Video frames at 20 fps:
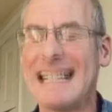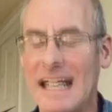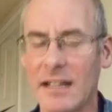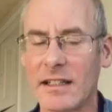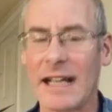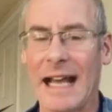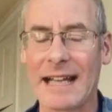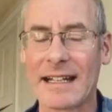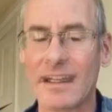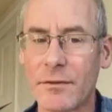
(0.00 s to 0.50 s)

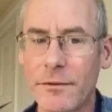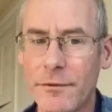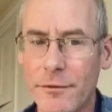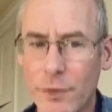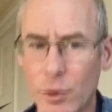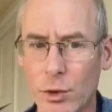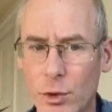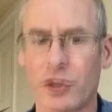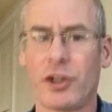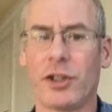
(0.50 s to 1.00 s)
And
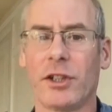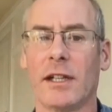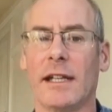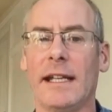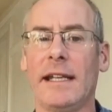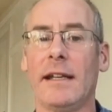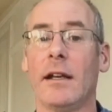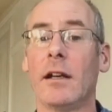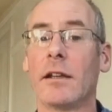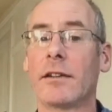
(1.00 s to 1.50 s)

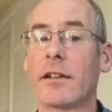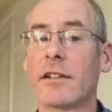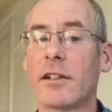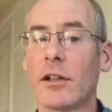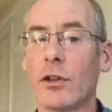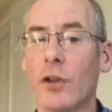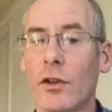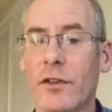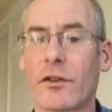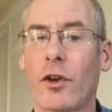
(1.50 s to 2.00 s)
unfortunately, that
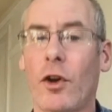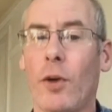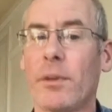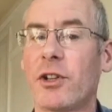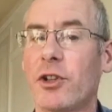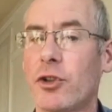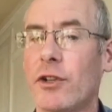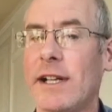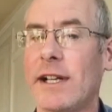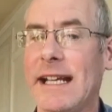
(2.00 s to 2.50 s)
a lot of
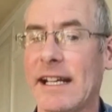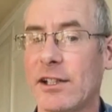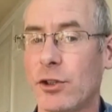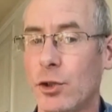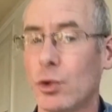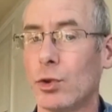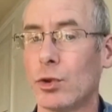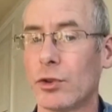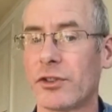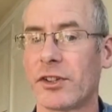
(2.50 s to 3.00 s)
commentary
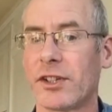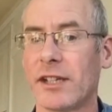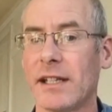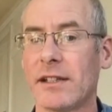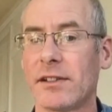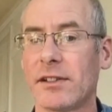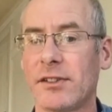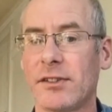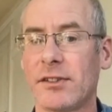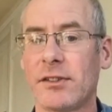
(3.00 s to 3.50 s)
ignores
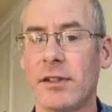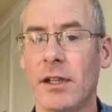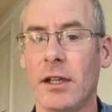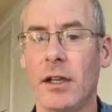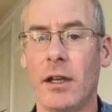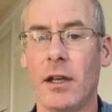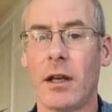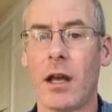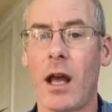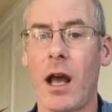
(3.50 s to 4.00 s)
this.
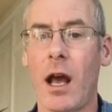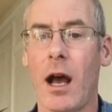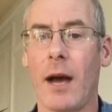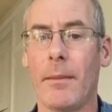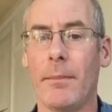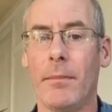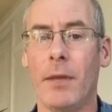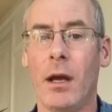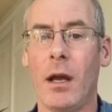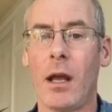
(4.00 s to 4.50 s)

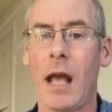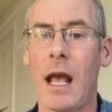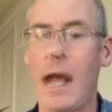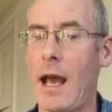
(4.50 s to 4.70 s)
And